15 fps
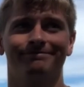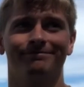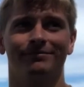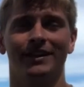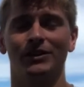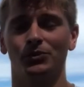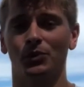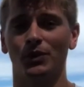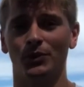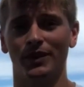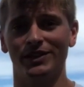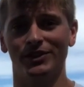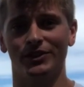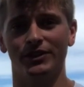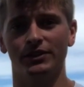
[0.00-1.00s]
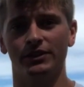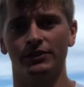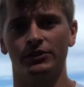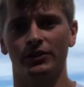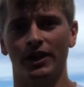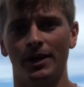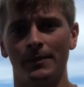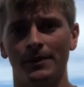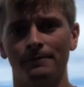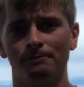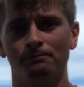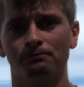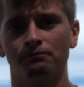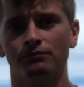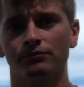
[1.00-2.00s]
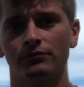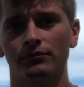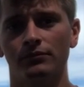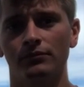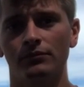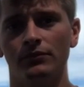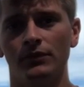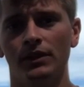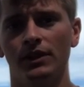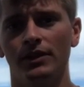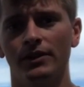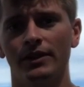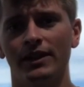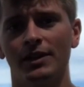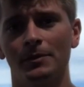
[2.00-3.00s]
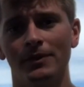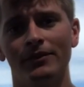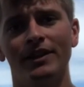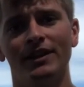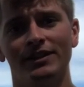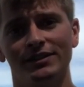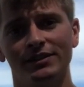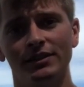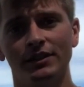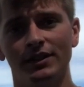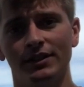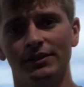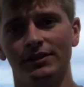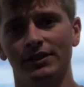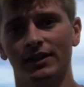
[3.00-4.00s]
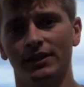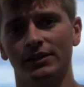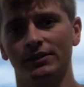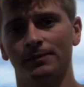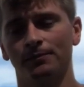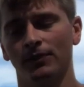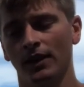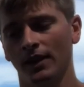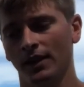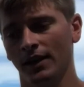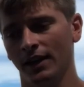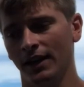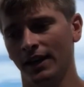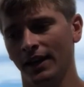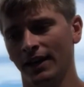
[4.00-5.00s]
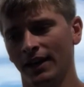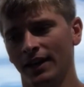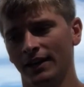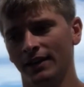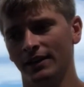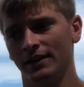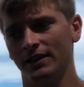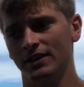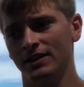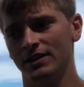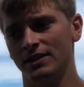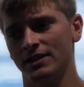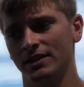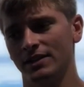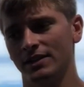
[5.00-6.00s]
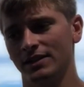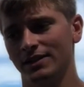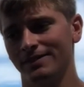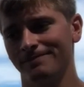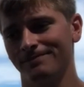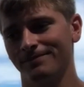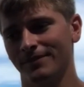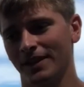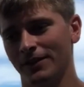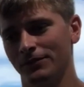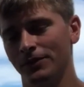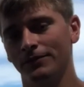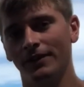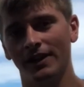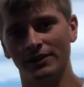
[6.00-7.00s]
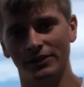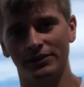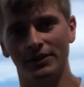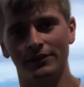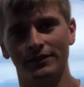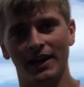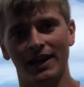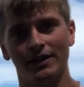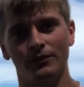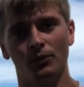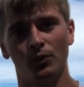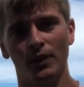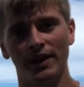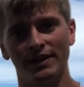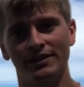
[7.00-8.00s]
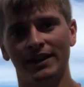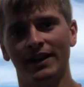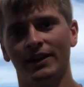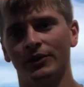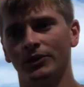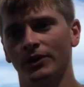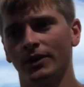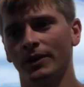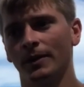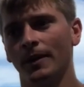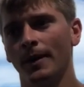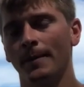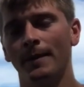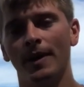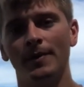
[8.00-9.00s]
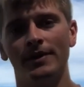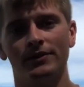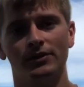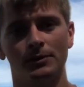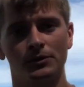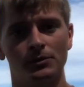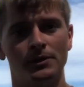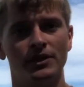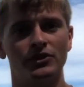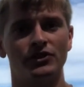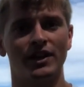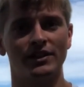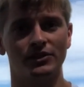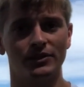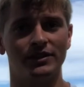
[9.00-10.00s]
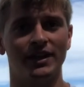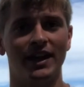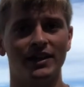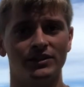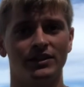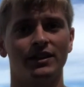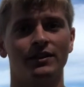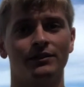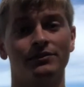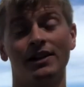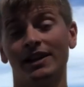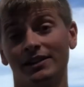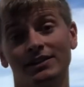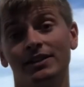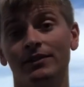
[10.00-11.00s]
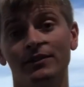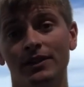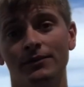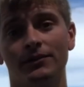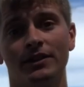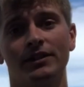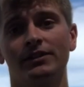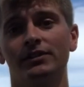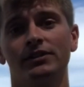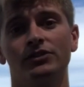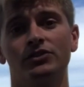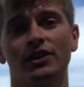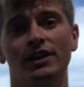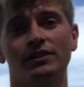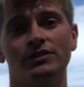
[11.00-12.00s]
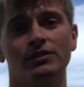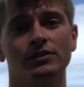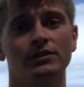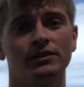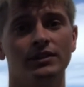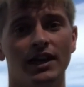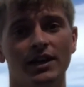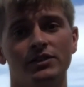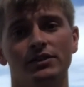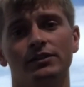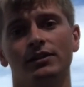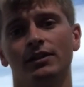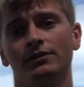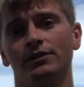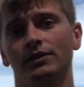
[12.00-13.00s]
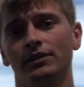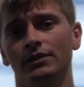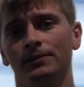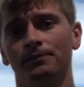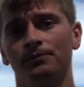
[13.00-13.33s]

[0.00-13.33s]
that's one way you could describe it. You know, they can be very serious things. And if you find yourself kind of weighed down, or maybe if some spirit tried to attach, of negativity for instance, tried to attach itself to you,